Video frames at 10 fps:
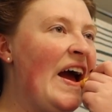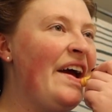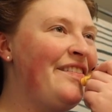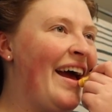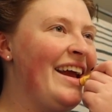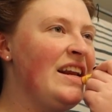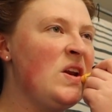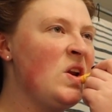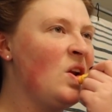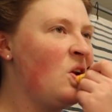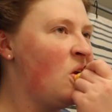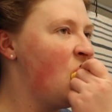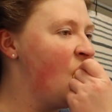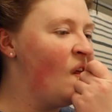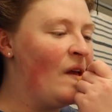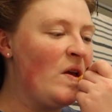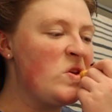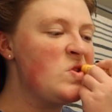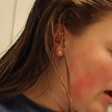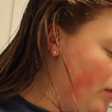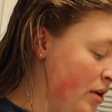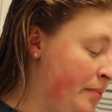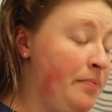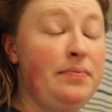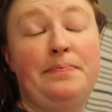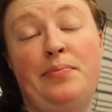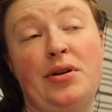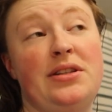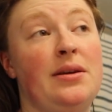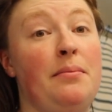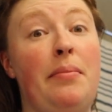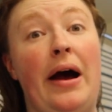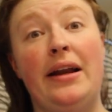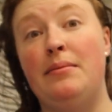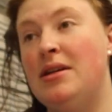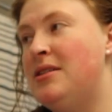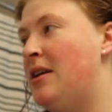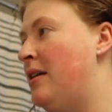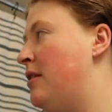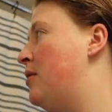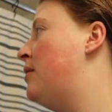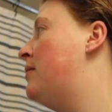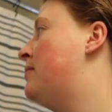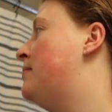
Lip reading: I'm fine. I will put some body mist on though.